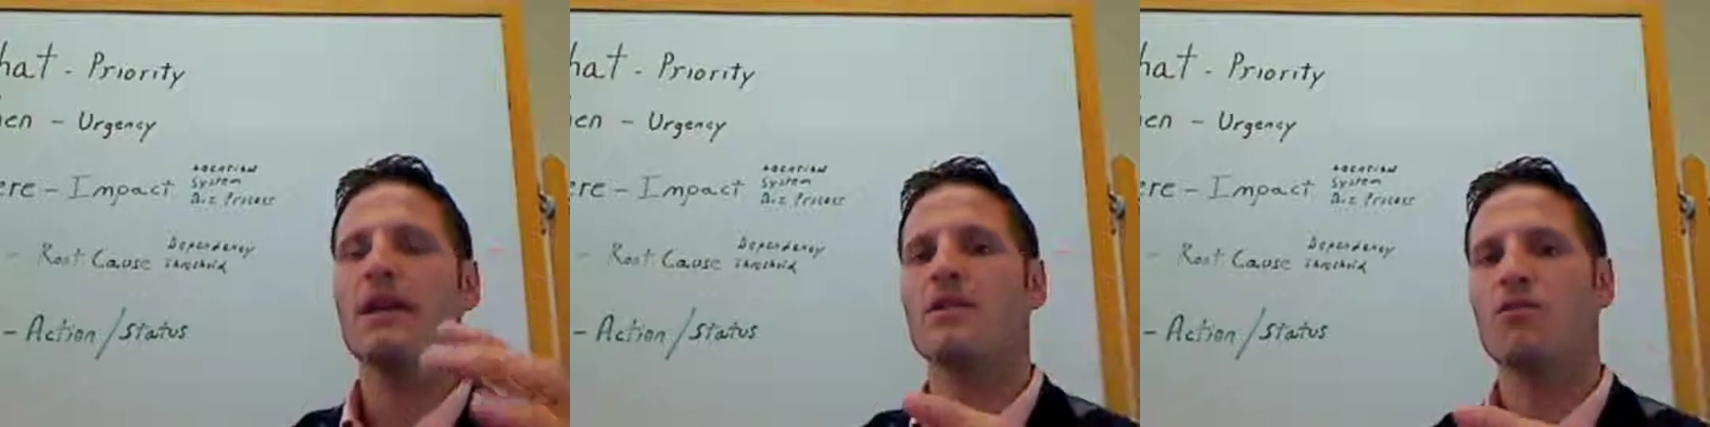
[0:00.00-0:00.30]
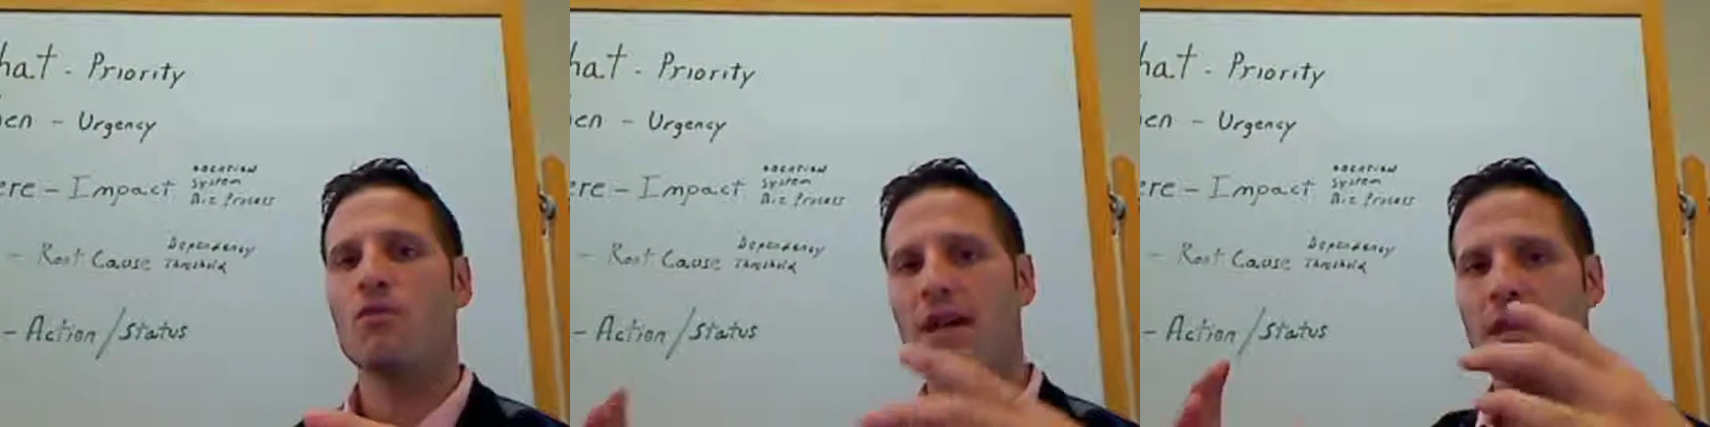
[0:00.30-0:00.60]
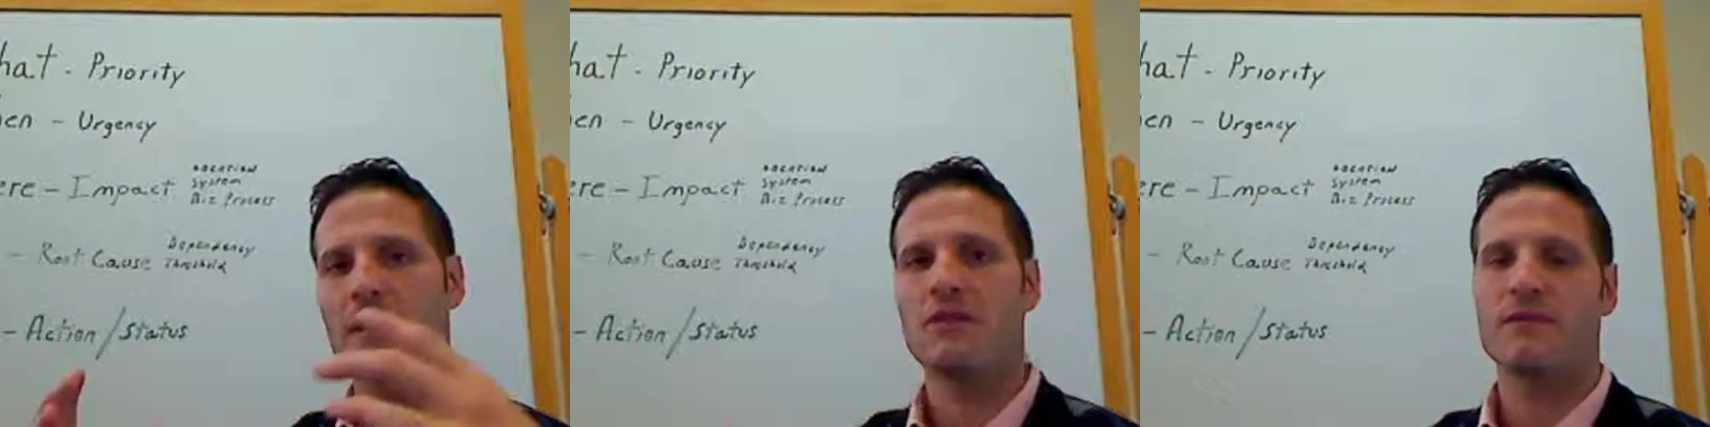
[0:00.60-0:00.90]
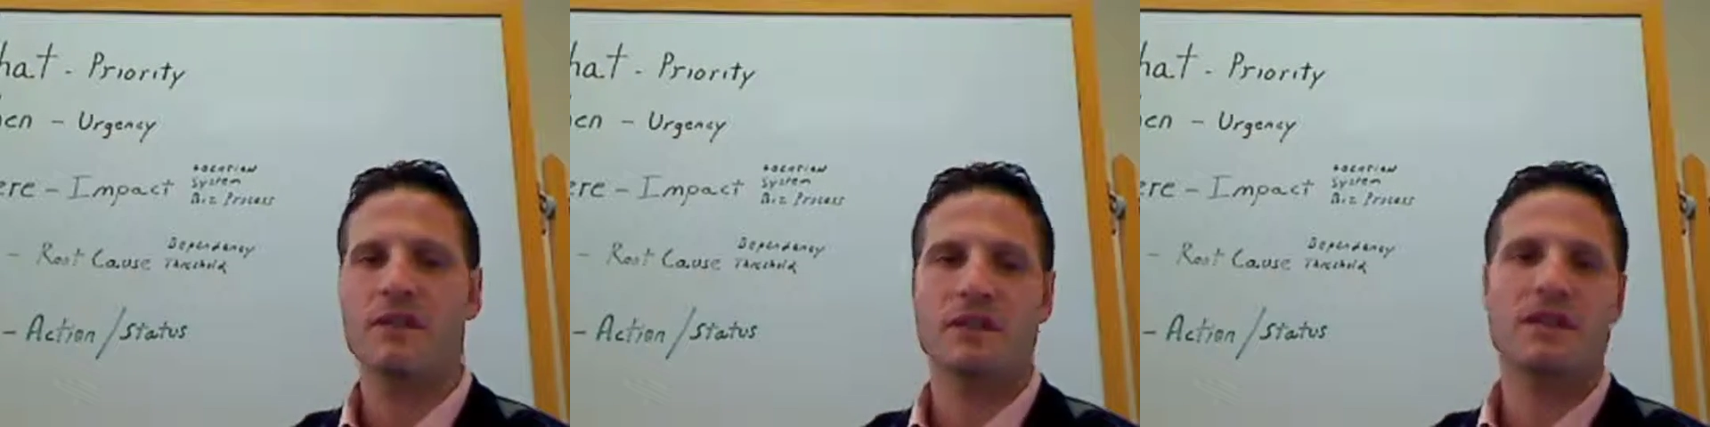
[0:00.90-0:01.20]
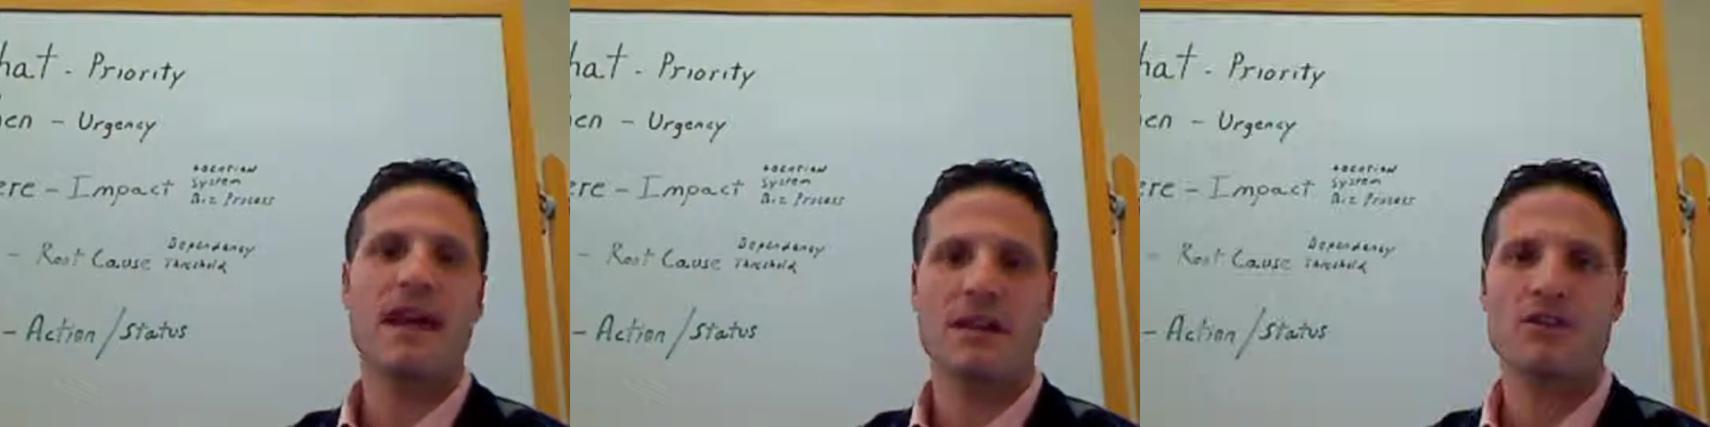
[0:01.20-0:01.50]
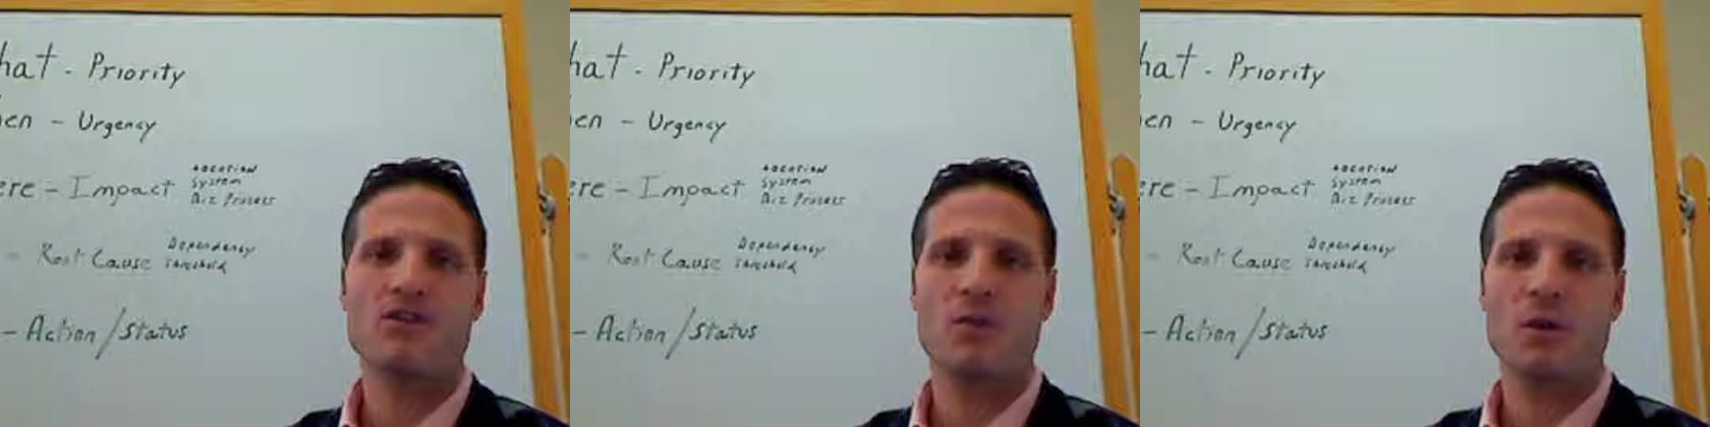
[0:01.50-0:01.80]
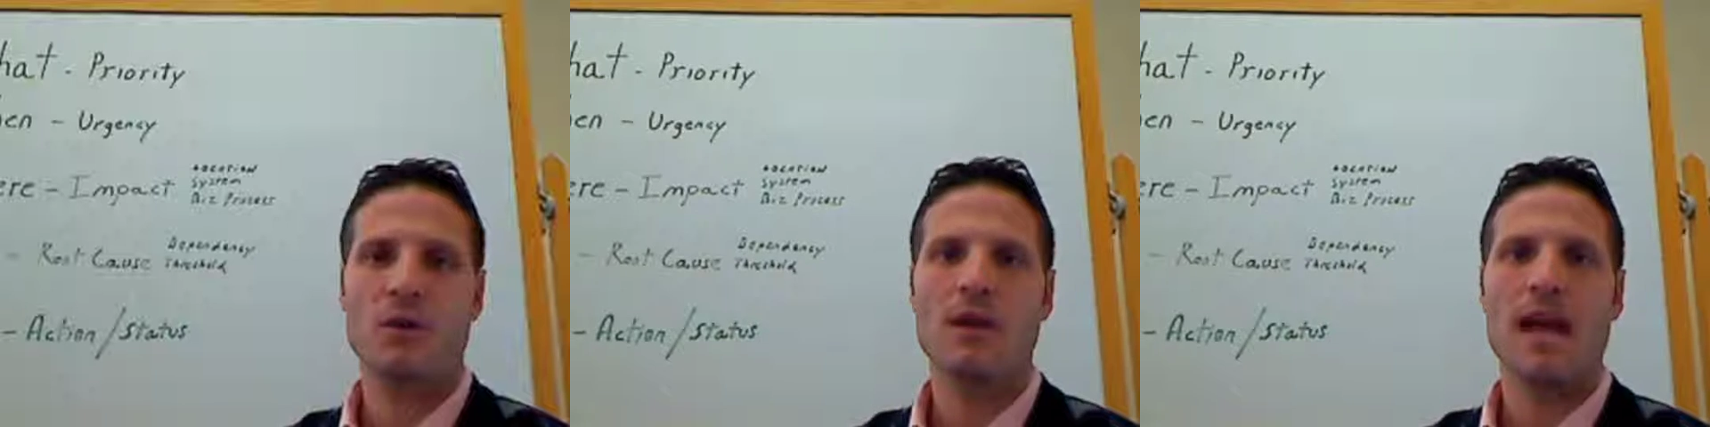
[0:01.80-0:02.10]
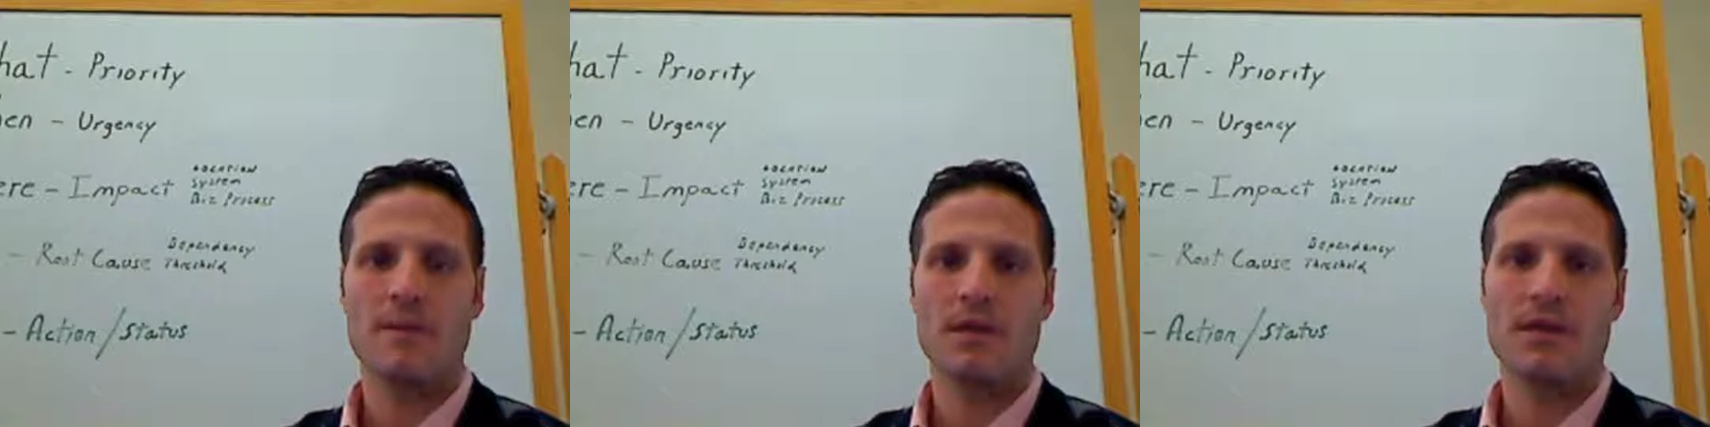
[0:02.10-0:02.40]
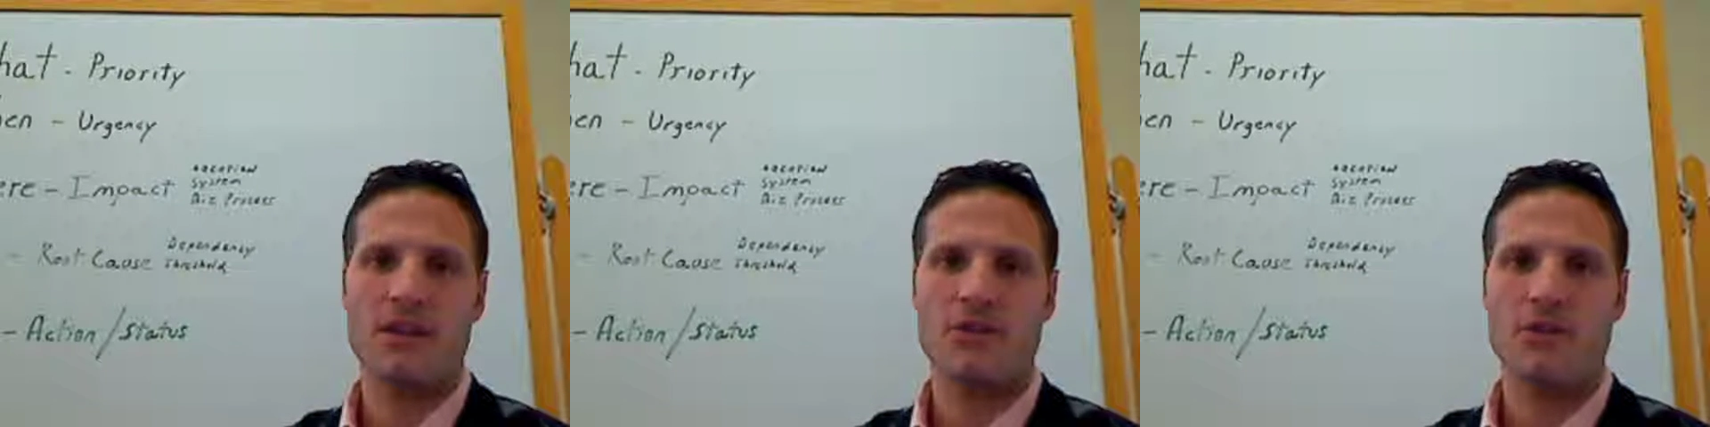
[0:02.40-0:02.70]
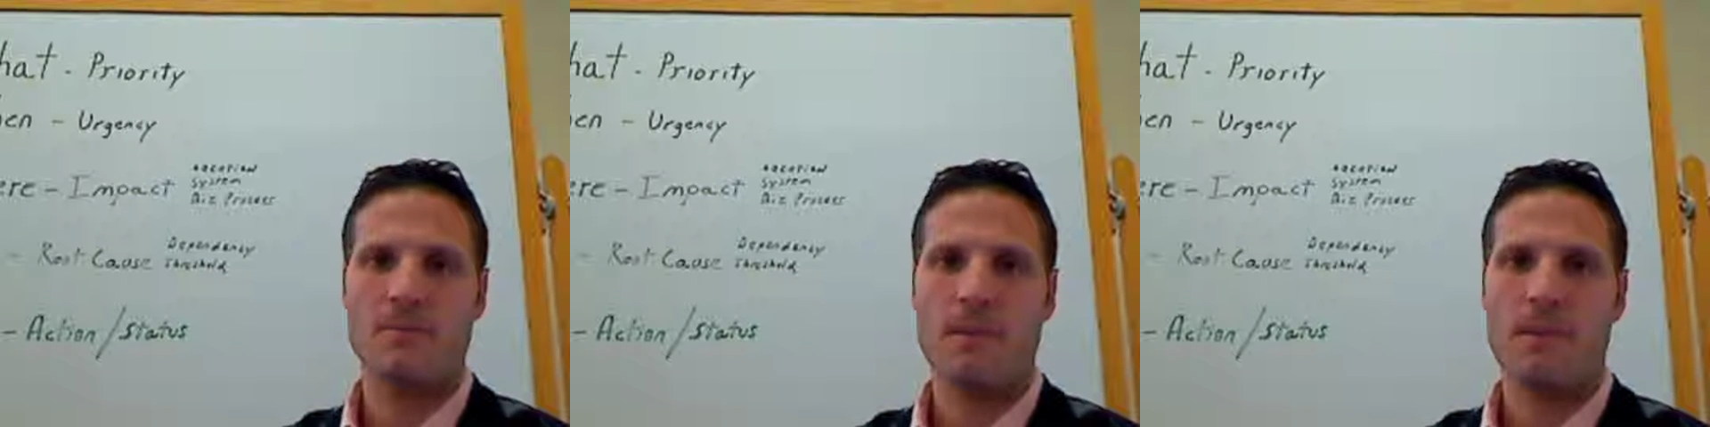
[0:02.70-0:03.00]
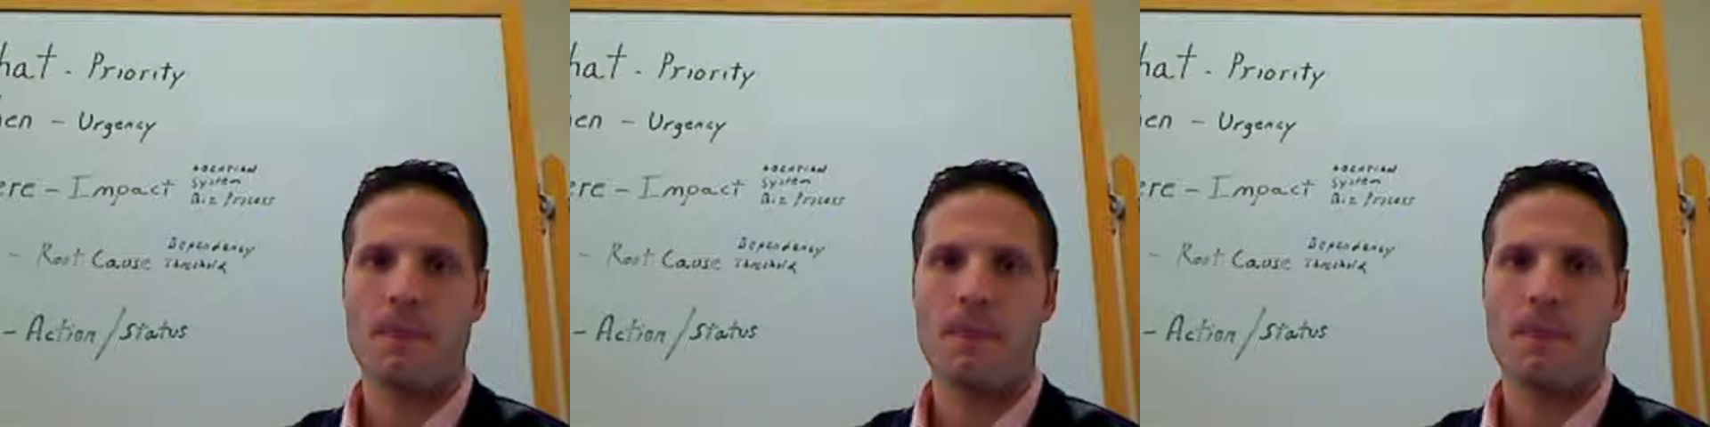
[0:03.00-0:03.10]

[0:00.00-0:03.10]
in the right levels of contextual application.